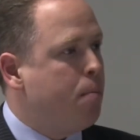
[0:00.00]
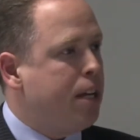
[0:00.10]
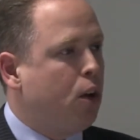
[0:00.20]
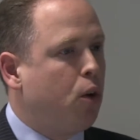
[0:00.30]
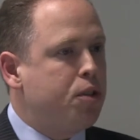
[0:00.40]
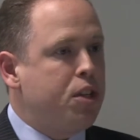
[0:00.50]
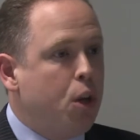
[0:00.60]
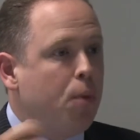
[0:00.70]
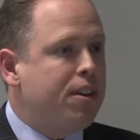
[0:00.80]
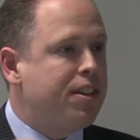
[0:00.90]
because
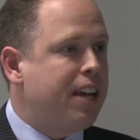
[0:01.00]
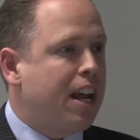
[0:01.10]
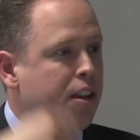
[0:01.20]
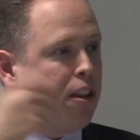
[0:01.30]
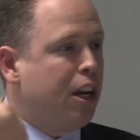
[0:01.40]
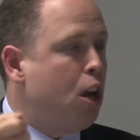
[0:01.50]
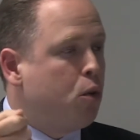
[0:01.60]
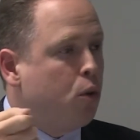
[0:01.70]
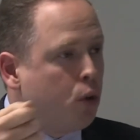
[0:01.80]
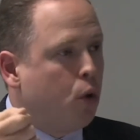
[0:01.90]
you understand the
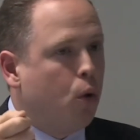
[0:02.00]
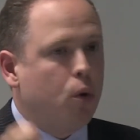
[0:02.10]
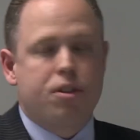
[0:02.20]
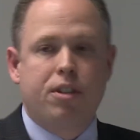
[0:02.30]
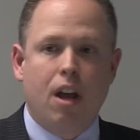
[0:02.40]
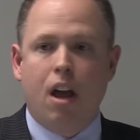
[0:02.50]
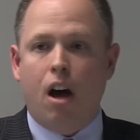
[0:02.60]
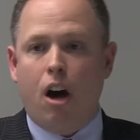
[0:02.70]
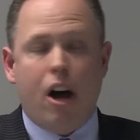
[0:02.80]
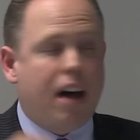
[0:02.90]
local courts
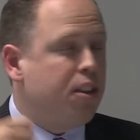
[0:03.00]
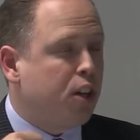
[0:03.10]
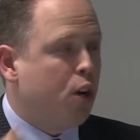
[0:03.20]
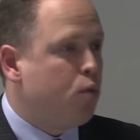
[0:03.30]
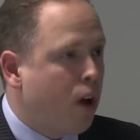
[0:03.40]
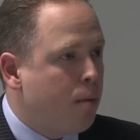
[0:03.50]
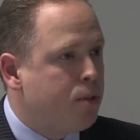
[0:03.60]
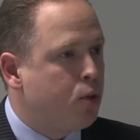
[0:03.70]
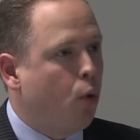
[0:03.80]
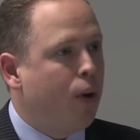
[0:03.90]
are either
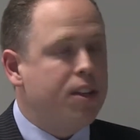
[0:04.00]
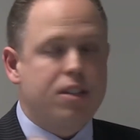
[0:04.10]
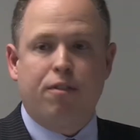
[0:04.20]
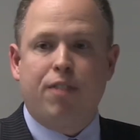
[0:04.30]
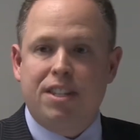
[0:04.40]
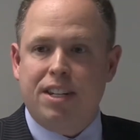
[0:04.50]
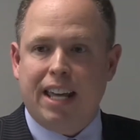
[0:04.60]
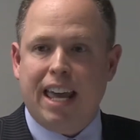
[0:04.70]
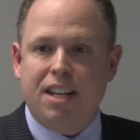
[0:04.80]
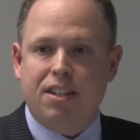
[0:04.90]
corrupt or
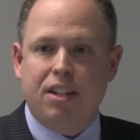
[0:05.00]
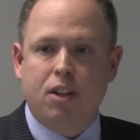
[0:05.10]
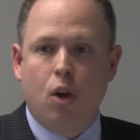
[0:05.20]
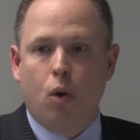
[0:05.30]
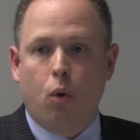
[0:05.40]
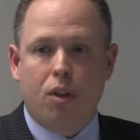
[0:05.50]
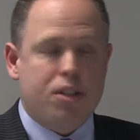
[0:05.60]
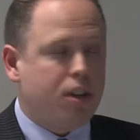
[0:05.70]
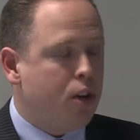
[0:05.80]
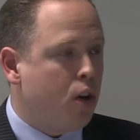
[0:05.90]
unsophisticated, or
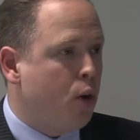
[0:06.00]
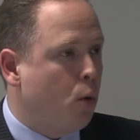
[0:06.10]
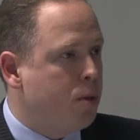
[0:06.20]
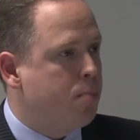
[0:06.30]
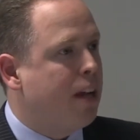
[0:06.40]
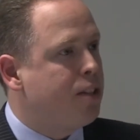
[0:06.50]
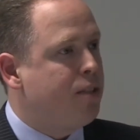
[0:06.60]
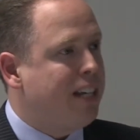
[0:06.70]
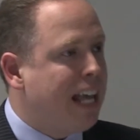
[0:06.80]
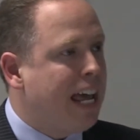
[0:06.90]
there's enormous amounts
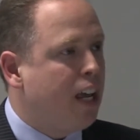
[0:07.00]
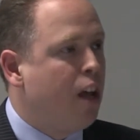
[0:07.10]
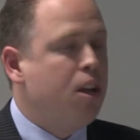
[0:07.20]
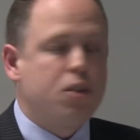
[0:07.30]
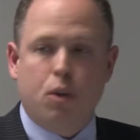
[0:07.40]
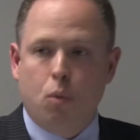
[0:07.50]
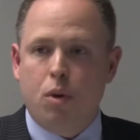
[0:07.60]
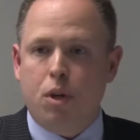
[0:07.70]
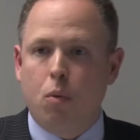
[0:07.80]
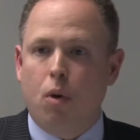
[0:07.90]
of delay. So
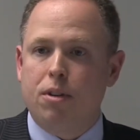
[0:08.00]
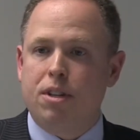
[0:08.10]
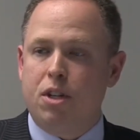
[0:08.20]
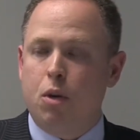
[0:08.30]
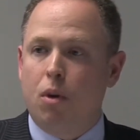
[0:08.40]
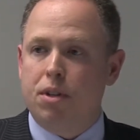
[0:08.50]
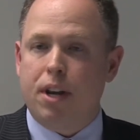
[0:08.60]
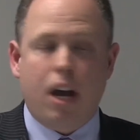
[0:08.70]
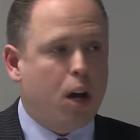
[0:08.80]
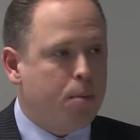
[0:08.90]
what you want is you want
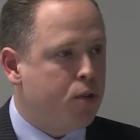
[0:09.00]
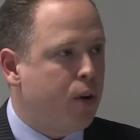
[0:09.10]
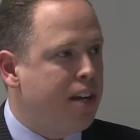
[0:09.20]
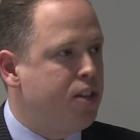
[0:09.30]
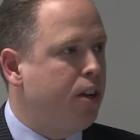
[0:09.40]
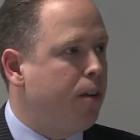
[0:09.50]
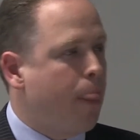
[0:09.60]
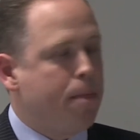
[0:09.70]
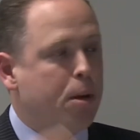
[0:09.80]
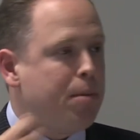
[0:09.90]
an arbitration,
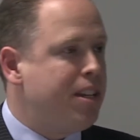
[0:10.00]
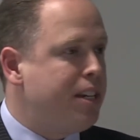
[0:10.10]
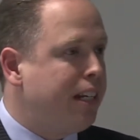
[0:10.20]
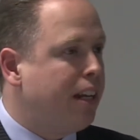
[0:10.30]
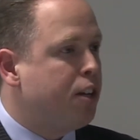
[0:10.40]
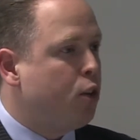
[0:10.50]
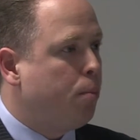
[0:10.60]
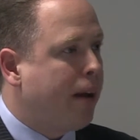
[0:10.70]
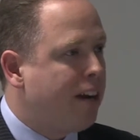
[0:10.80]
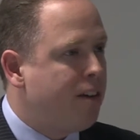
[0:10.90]
maybe seated in London
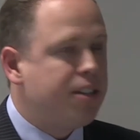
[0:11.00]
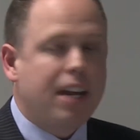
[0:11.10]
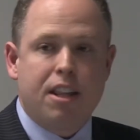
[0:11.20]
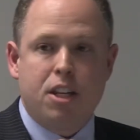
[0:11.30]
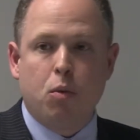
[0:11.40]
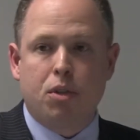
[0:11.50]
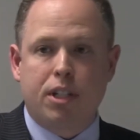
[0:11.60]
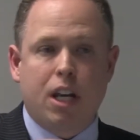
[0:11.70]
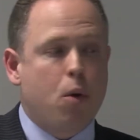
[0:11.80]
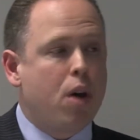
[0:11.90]
or Paris, and then you want
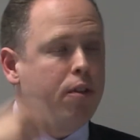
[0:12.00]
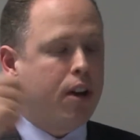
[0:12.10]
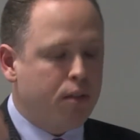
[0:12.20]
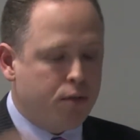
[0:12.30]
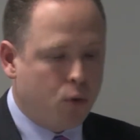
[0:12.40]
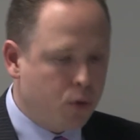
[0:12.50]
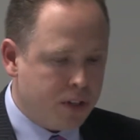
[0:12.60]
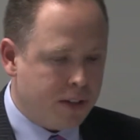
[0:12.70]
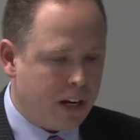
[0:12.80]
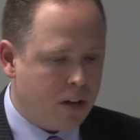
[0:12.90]
to go over and
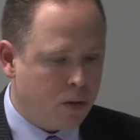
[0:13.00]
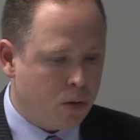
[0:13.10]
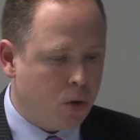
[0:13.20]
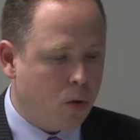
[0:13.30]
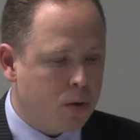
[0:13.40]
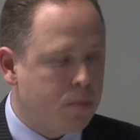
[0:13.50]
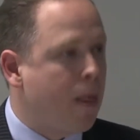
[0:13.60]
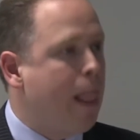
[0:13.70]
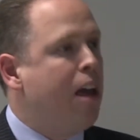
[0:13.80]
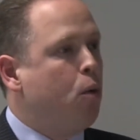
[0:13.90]
enforce in the local courts.
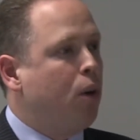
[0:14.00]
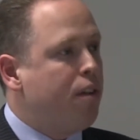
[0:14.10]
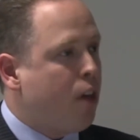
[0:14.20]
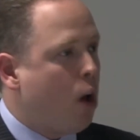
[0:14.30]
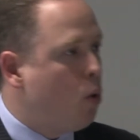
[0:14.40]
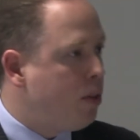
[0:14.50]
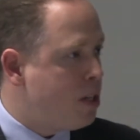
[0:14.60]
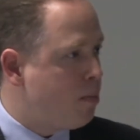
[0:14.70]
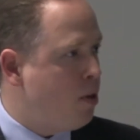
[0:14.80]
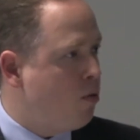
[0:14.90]
Well, if the whole
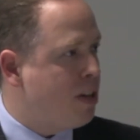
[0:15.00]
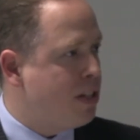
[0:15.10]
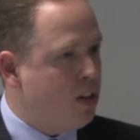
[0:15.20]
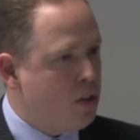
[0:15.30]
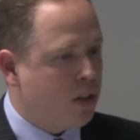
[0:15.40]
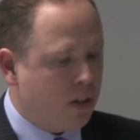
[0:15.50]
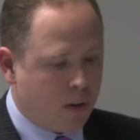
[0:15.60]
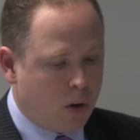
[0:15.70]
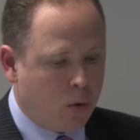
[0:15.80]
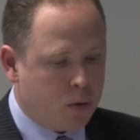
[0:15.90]
dispute
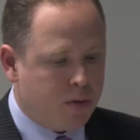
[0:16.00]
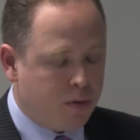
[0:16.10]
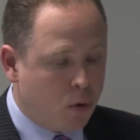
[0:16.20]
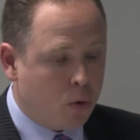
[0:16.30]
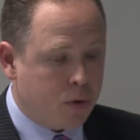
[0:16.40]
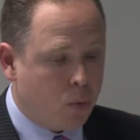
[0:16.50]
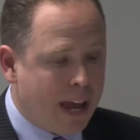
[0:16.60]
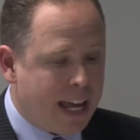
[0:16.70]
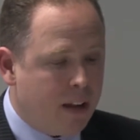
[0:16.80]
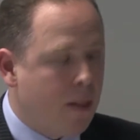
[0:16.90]
resolution clause falls
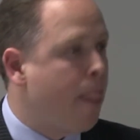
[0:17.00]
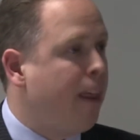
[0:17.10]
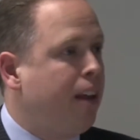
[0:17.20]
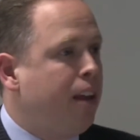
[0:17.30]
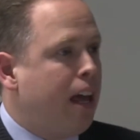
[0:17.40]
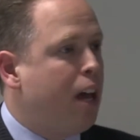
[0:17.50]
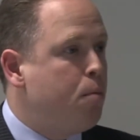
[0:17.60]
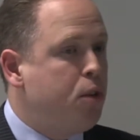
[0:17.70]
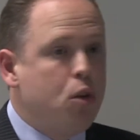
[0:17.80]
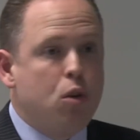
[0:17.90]
away,
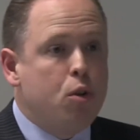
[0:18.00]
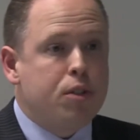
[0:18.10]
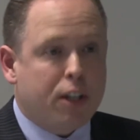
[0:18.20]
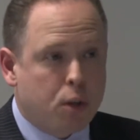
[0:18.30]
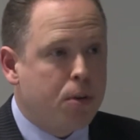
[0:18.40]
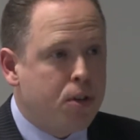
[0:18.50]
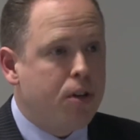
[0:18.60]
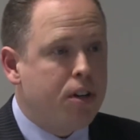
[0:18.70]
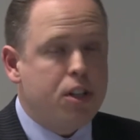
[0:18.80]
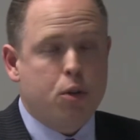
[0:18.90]
you lose that
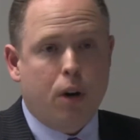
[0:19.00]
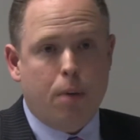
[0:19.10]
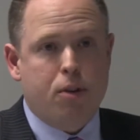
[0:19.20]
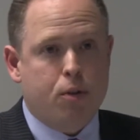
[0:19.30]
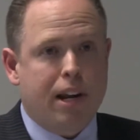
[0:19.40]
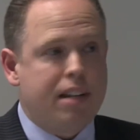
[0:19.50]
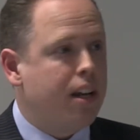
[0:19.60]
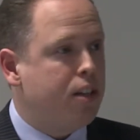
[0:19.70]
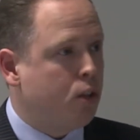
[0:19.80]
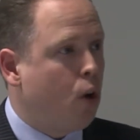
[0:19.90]
opportunity to arbitrate.
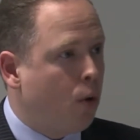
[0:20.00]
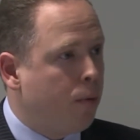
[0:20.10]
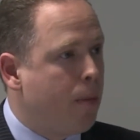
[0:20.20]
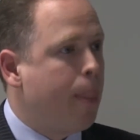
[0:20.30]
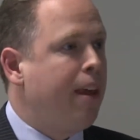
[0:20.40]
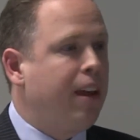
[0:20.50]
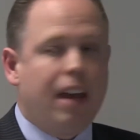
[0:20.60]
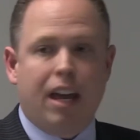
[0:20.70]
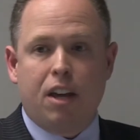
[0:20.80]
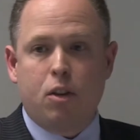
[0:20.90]
It's gone.
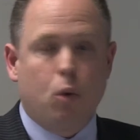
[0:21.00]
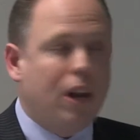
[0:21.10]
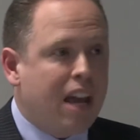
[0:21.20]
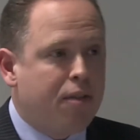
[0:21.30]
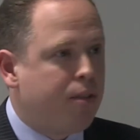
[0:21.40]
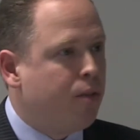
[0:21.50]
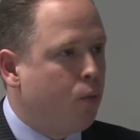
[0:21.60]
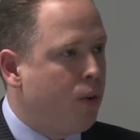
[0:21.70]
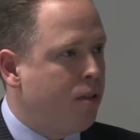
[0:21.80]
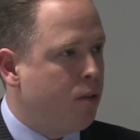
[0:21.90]
You're left
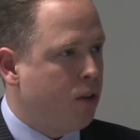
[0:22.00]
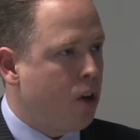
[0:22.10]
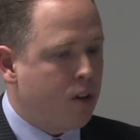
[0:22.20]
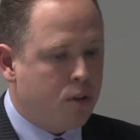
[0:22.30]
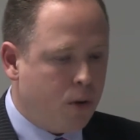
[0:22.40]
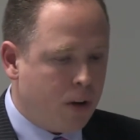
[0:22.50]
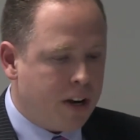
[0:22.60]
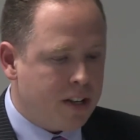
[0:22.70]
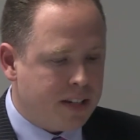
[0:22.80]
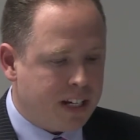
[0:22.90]
with going through
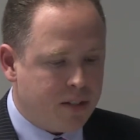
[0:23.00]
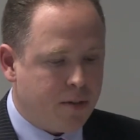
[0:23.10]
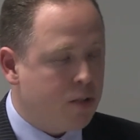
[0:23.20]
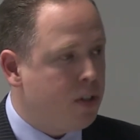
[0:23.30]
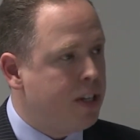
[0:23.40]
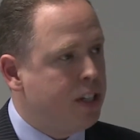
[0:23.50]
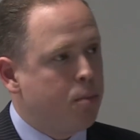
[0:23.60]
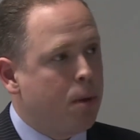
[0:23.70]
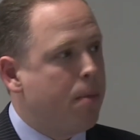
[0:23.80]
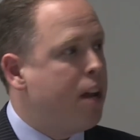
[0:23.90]
an unsatisfactory
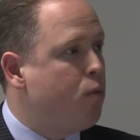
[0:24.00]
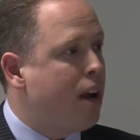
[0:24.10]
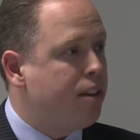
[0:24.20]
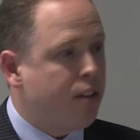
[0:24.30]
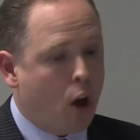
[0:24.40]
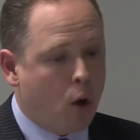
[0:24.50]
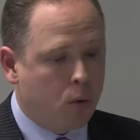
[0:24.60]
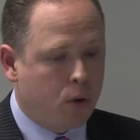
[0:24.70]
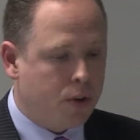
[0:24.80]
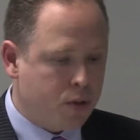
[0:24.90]
system. It may render the
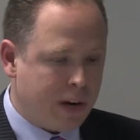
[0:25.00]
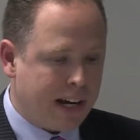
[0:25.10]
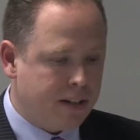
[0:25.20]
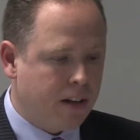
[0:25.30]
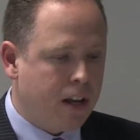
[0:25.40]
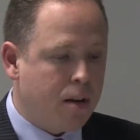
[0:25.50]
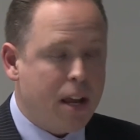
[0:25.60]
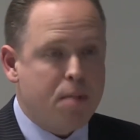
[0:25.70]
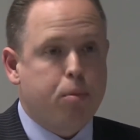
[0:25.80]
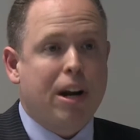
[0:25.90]
whole contract,
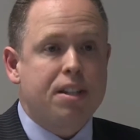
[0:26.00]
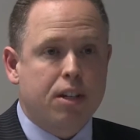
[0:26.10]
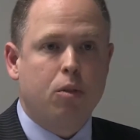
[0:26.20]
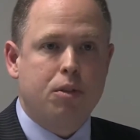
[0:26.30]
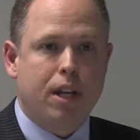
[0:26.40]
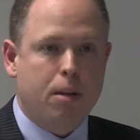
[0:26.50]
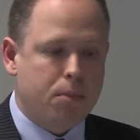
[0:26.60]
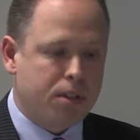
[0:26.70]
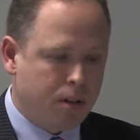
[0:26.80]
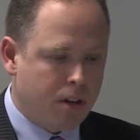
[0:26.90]
in practical
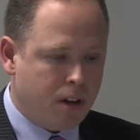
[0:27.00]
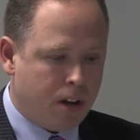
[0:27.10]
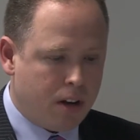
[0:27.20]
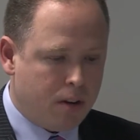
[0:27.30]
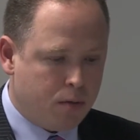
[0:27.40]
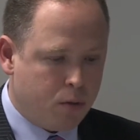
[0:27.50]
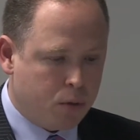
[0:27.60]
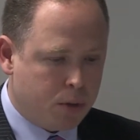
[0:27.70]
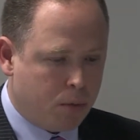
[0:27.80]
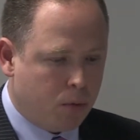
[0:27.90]
terms,
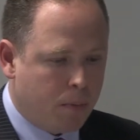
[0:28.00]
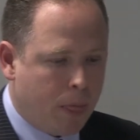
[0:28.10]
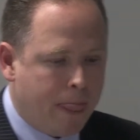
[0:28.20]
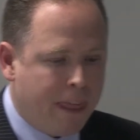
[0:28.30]
unenforceable.